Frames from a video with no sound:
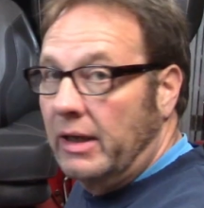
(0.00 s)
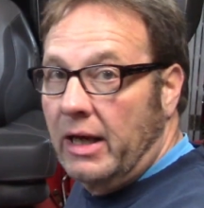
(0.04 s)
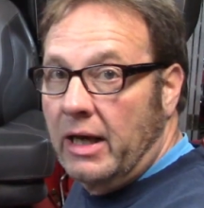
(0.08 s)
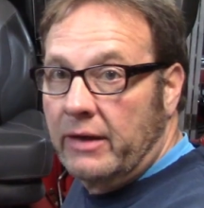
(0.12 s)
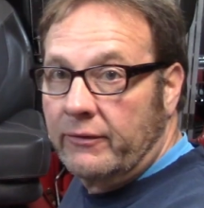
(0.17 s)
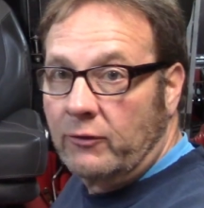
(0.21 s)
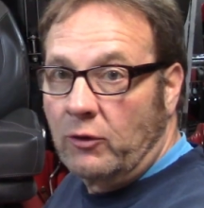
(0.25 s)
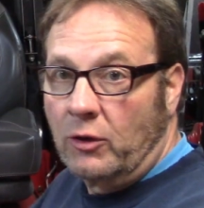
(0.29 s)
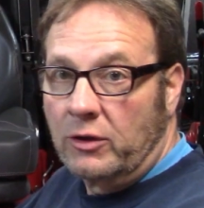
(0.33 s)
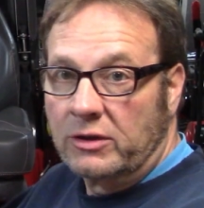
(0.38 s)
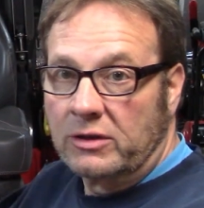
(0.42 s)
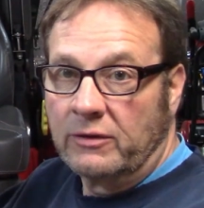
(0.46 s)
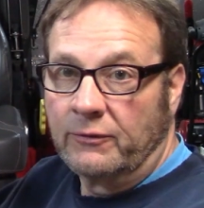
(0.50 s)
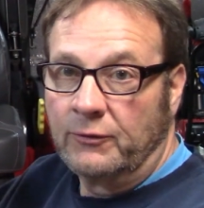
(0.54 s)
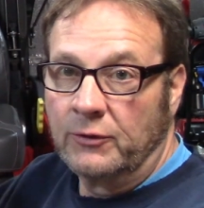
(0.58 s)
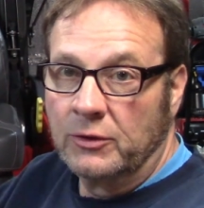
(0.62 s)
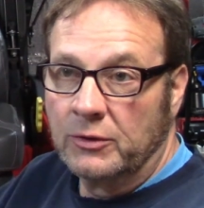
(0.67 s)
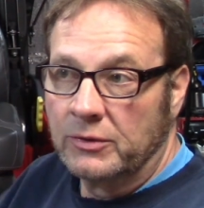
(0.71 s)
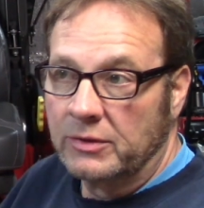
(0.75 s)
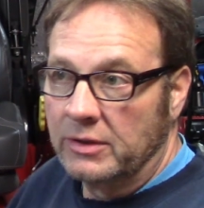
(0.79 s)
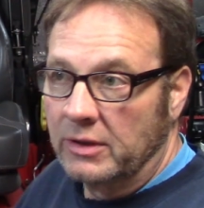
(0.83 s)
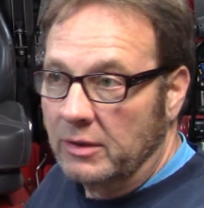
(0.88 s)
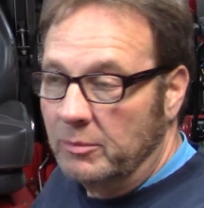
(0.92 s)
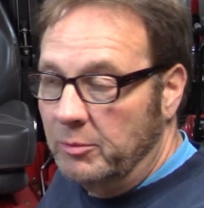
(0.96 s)
and of course a
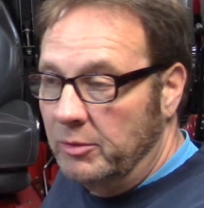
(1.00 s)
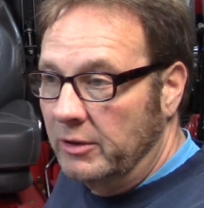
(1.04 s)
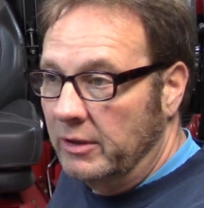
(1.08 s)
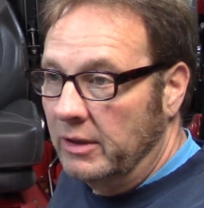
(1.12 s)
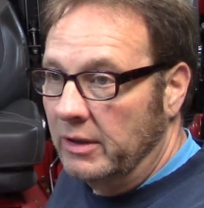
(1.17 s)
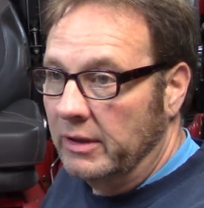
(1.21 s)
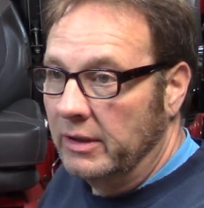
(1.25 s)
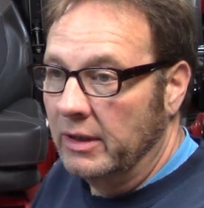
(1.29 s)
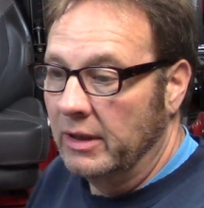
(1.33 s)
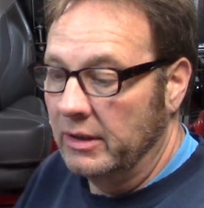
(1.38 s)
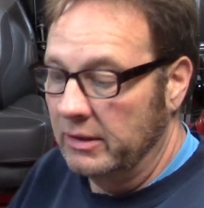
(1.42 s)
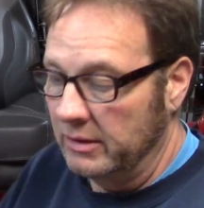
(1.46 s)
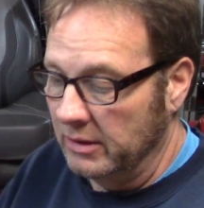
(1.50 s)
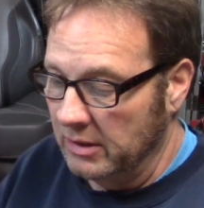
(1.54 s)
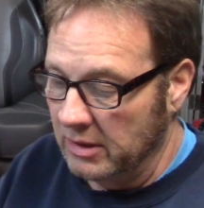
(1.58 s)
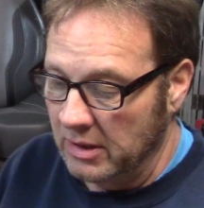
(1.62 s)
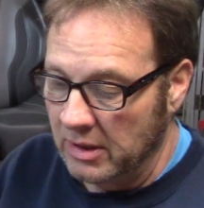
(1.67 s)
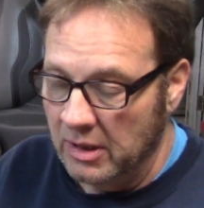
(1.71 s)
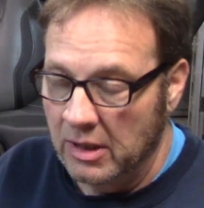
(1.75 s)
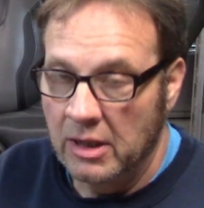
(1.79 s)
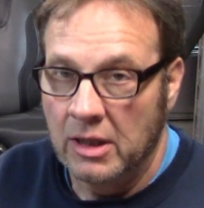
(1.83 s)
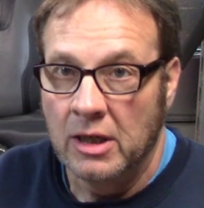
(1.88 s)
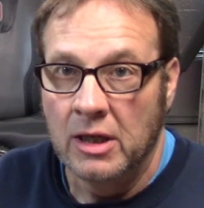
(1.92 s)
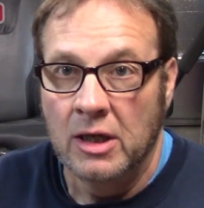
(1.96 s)
fuse to put in there.
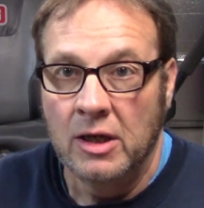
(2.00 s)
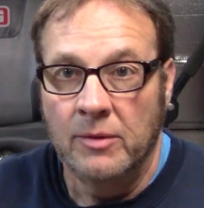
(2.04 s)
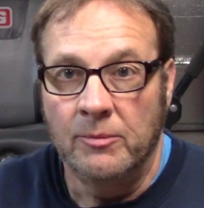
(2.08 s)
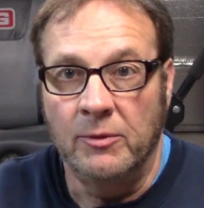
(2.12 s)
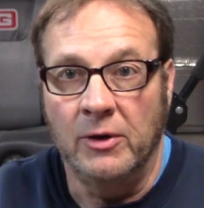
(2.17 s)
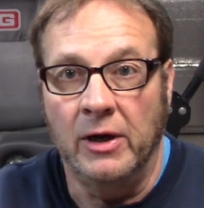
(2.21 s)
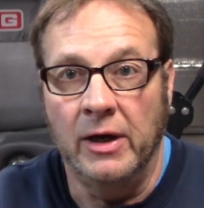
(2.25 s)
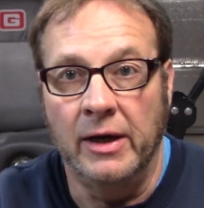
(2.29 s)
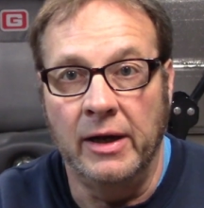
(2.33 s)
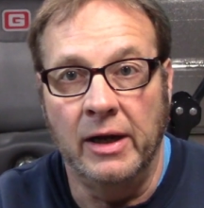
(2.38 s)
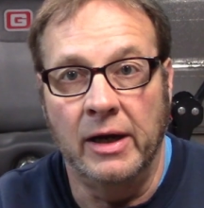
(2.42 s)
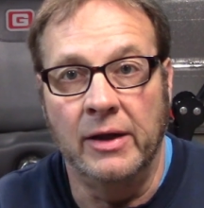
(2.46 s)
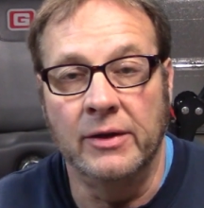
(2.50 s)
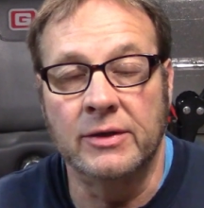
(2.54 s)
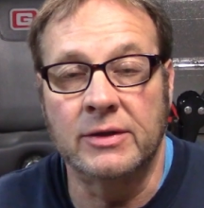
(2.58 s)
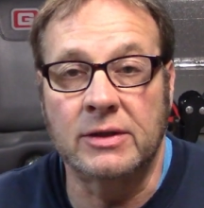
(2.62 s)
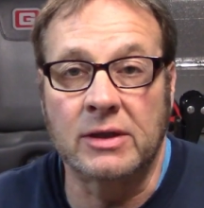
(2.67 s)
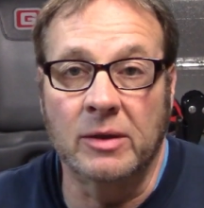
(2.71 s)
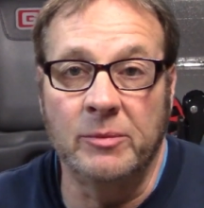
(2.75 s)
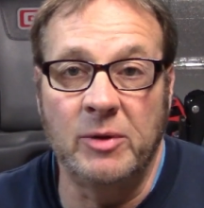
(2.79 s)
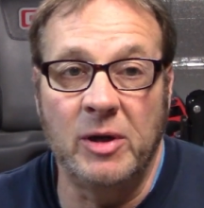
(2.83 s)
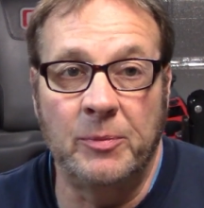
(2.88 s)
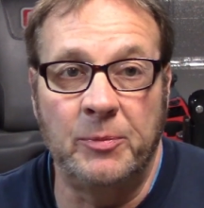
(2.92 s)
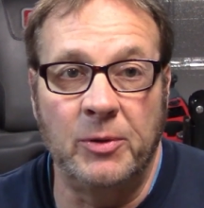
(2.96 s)
But uh, this is
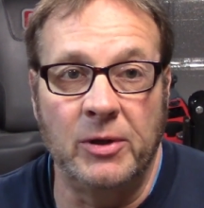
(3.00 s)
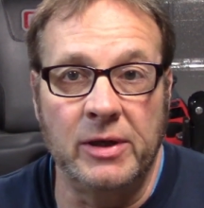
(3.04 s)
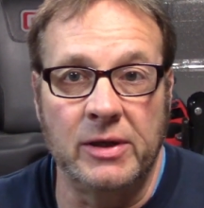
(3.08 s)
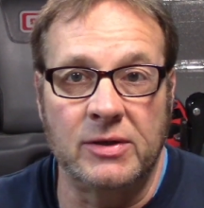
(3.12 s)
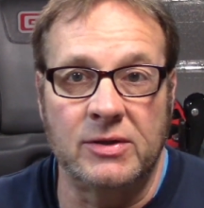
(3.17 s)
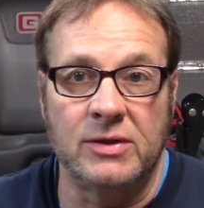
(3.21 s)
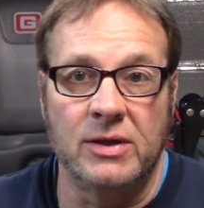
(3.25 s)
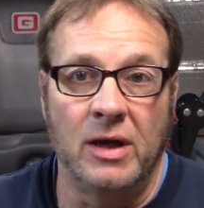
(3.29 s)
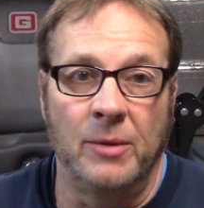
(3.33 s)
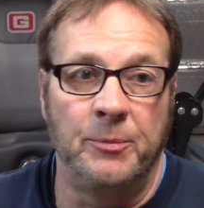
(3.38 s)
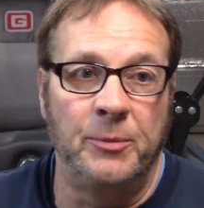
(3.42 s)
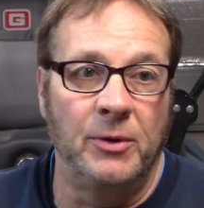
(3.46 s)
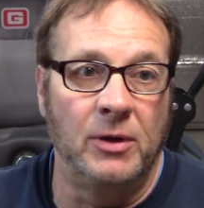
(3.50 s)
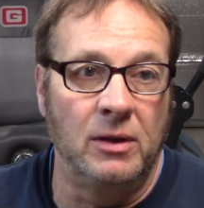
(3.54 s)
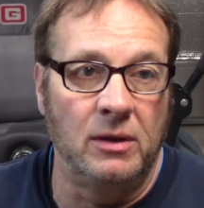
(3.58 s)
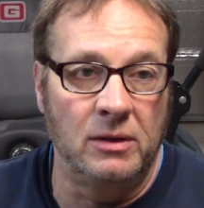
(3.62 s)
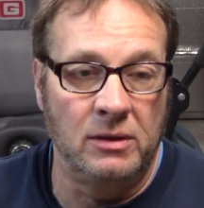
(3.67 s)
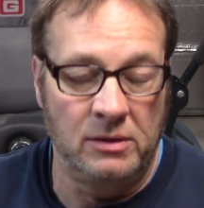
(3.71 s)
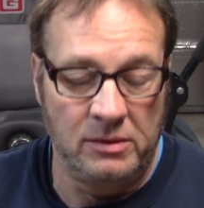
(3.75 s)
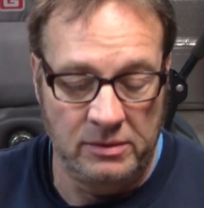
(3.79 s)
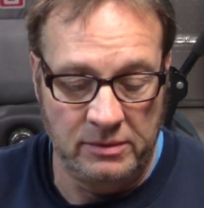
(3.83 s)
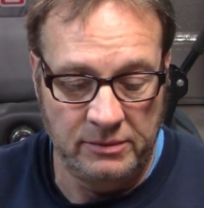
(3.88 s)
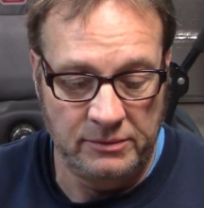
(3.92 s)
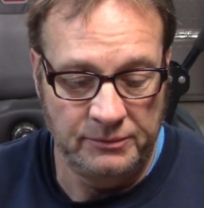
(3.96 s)
going to be a pretty
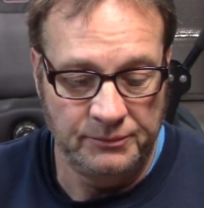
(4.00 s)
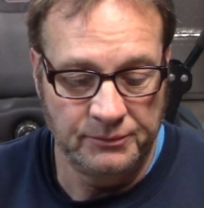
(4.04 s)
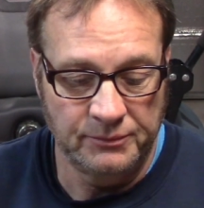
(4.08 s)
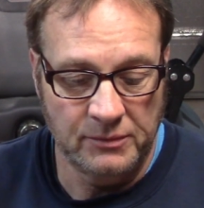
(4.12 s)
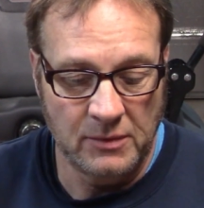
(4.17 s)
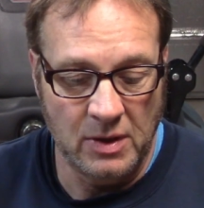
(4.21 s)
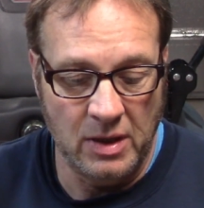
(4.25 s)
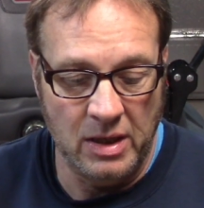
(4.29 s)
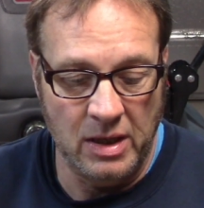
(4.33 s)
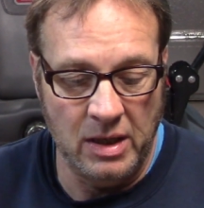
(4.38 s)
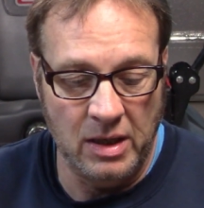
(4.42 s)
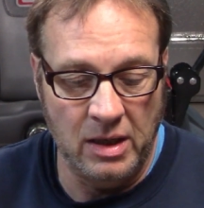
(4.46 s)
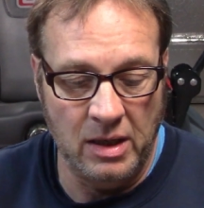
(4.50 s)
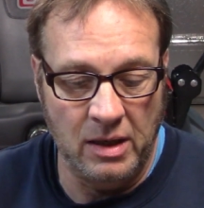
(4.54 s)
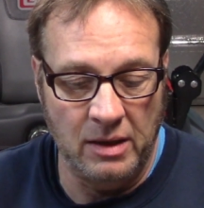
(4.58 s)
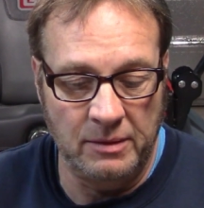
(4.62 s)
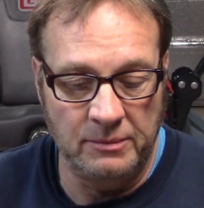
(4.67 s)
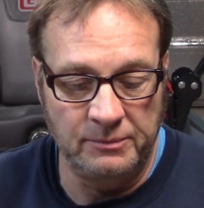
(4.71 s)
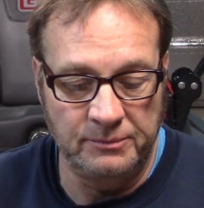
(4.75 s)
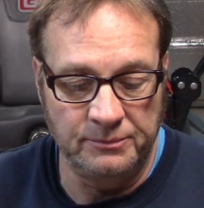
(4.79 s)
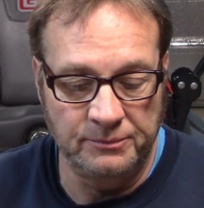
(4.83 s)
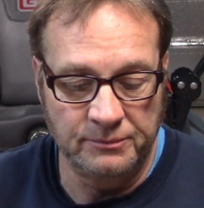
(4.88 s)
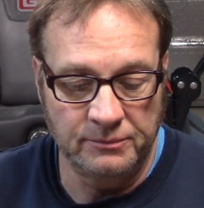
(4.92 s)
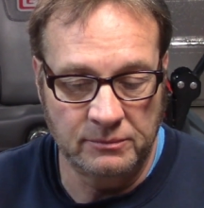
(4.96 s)
simple
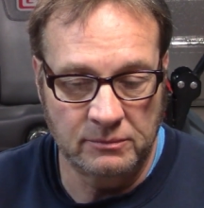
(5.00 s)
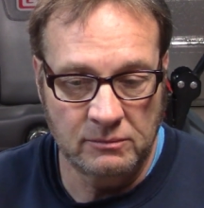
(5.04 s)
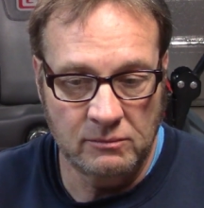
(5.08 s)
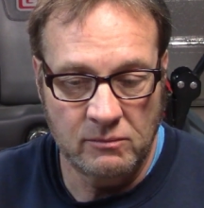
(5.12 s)
um,